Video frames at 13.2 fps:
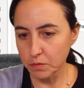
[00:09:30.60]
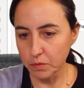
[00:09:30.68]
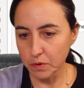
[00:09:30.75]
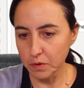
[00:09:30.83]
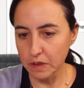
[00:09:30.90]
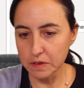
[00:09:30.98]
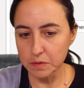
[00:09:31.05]

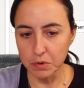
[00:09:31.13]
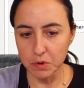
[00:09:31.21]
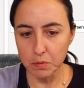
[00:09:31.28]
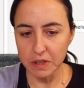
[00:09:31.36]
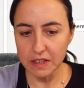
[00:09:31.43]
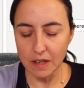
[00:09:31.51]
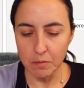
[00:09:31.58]
let's put
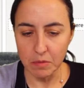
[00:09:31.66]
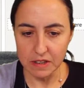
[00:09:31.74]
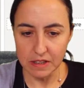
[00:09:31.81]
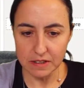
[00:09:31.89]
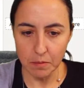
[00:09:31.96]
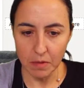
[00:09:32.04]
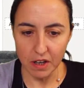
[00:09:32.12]
week number, it
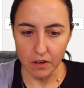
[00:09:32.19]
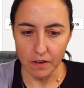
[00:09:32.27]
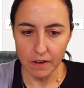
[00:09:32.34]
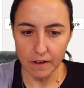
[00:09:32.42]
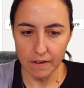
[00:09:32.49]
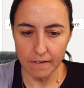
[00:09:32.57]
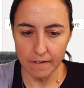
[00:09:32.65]
doesn't matter.